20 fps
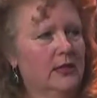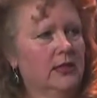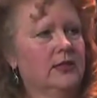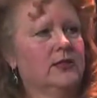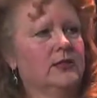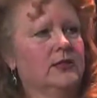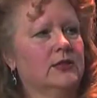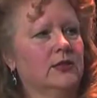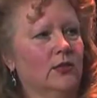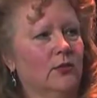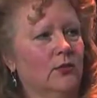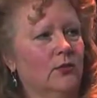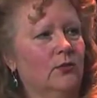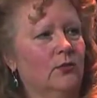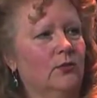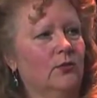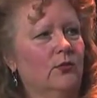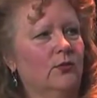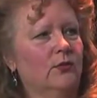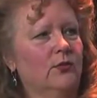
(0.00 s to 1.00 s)

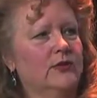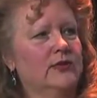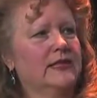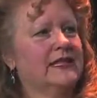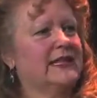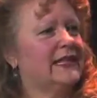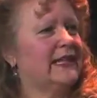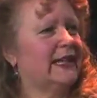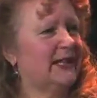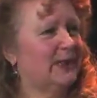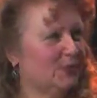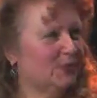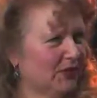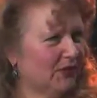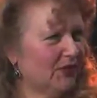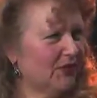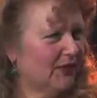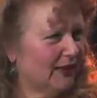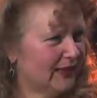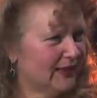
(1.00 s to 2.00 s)
So
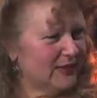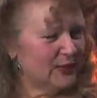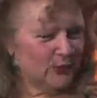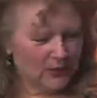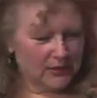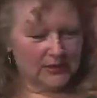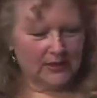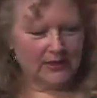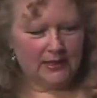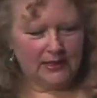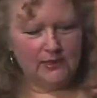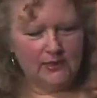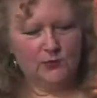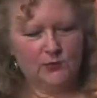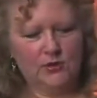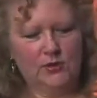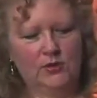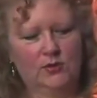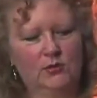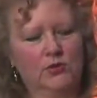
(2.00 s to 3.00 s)
sustainability, as
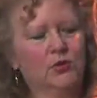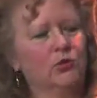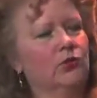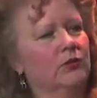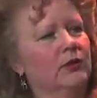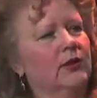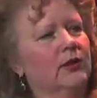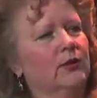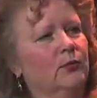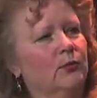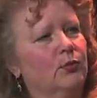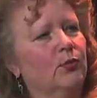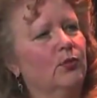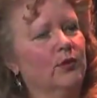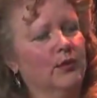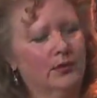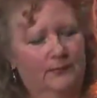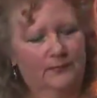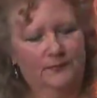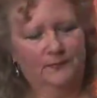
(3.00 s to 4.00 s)
we know, is really
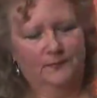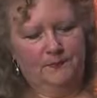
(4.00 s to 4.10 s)
important.